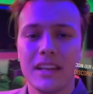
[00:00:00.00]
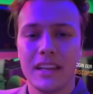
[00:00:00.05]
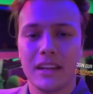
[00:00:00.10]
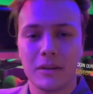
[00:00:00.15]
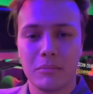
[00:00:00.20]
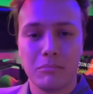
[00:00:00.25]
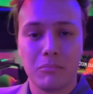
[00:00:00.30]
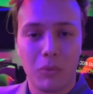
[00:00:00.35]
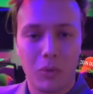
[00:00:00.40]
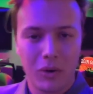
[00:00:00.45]

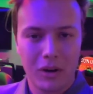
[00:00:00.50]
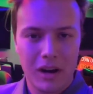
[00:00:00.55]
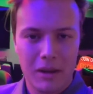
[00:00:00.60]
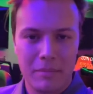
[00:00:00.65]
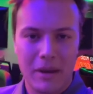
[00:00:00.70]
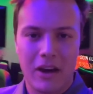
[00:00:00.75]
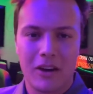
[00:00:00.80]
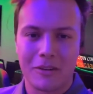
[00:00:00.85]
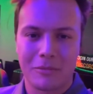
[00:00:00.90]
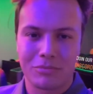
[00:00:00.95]
more
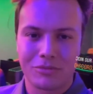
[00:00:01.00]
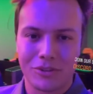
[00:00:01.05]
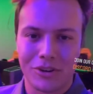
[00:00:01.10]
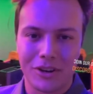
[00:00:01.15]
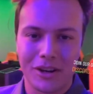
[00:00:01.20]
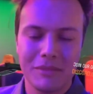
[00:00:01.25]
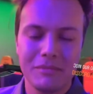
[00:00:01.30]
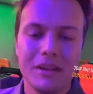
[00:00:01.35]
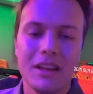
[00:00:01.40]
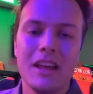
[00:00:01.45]
about our
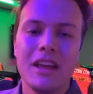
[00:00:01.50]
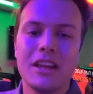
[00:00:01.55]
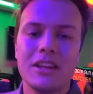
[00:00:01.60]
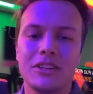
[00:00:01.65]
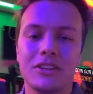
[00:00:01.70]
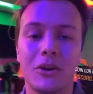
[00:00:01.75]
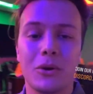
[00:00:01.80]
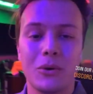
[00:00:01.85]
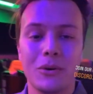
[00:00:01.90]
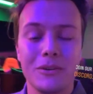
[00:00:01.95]
program,
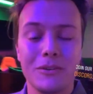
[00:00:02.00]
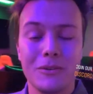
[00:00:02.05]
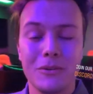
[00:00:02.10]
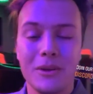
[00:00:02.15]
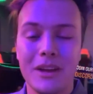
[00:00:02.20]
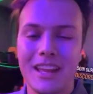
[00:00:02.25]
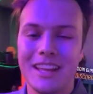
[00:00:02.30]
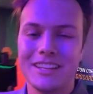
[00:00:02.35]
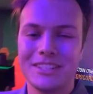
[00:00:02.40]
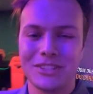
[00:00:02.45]
go
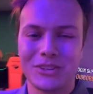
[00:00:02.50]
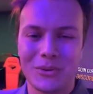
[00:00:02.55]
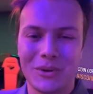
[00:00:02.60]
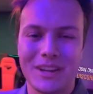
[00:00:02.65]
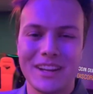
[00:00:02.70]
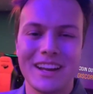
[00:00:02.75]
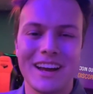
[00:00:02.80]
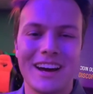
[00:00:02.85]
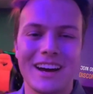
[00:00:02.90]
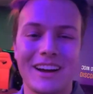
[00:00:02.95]
and
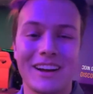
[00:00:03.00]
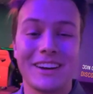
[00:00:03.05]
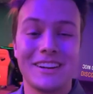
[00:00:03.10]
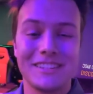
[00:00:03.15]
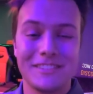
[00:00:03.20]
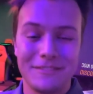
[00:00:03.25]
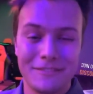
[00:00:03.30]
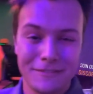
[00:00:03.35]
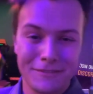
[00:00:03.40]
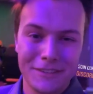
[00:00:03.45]
join our
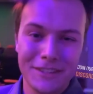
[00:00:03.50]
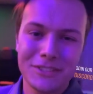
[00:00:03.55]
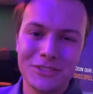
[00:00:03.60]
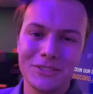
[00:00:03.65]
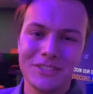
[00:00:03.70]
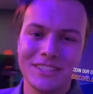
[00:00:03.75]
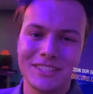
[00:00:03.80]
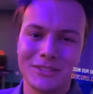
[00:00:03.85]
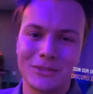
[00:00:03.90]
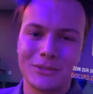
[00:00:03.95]
official
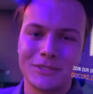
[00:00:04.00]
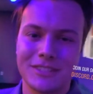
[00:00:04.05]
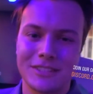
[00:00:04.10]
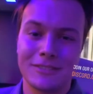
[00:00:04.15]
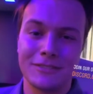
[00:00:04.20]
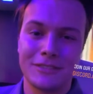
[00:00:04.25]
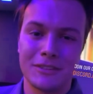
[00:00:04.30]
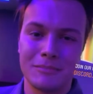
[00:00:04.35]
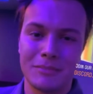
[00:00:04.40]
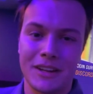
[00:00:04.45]
Discord
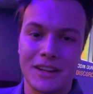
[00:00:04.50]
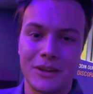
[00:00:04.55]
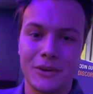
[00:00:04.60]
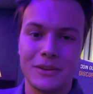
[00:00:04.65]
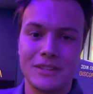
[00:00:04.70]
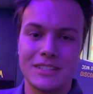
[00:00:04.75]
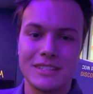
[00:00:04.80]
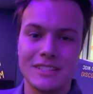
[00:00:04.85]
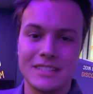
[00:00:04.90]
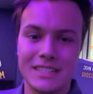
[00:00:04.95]
server by
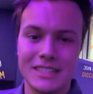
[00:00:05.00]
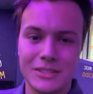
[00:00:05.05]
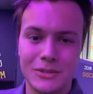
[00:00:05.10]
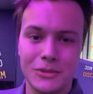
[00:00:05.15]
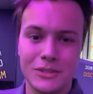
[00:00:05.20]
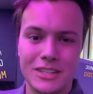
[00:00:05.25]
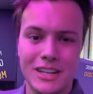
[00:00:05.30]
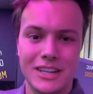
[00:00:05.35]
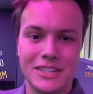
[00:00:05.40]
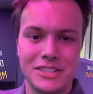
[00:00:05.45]
going to
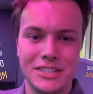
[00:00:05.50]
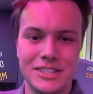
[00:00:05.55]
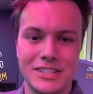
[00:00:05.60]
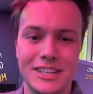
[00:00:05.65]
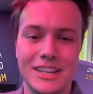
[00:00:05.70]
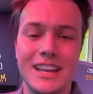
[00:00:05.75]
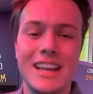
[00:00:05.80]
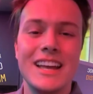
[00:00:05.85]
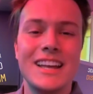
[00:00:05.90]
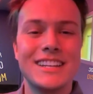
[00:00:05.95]

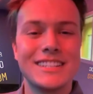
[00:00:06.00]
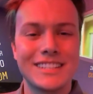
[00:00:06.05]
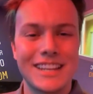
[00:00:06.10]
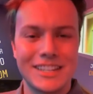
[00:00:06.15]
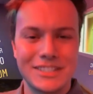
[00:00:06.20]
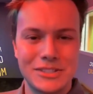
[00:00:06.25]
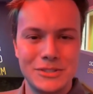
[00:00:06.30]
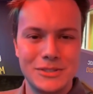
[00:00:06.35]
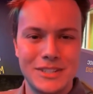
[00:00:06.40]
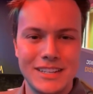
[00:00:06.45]
discord.gg
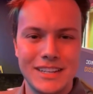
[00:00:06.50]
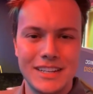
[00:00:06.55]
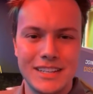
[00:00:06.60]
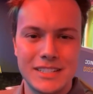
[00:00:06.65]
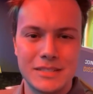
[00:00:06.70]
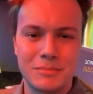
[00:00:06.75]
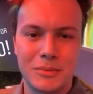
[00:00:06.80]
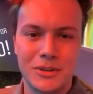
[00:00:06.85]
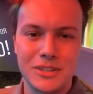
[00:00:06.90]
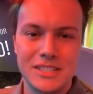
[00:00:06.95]
slash
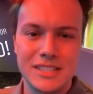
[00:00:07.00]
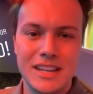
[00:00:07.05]
utdesports.